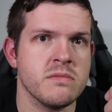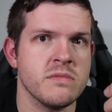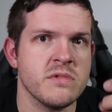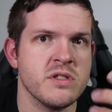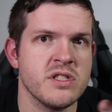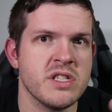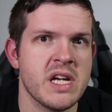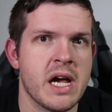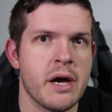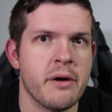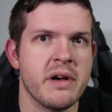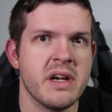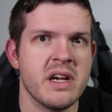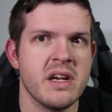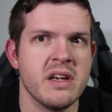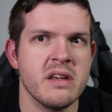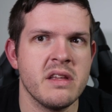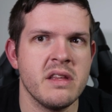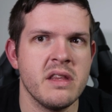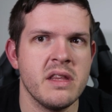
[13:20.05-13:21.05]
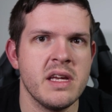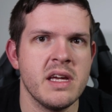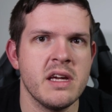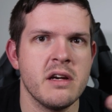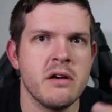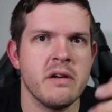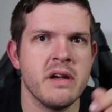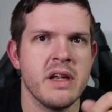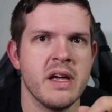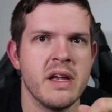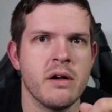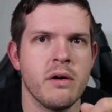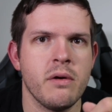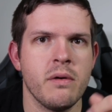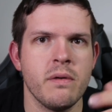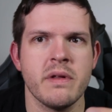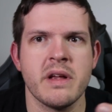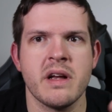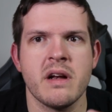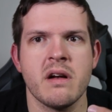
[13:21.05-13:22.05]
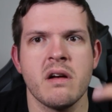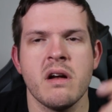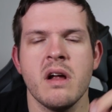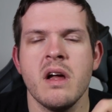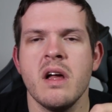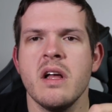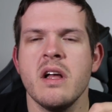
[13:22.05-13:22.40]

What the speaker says: shouting into the internet hole here.